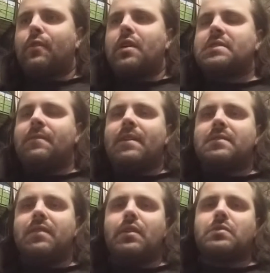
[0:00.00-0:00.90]
Frosty
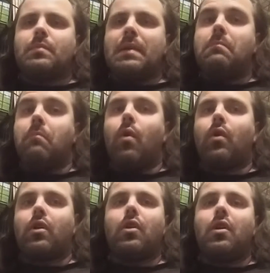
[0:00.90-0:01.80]
Fest videos will be
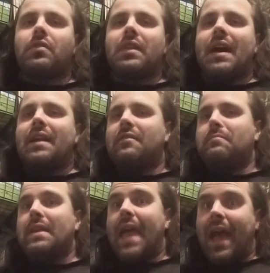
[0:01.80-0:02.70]
more along the line of me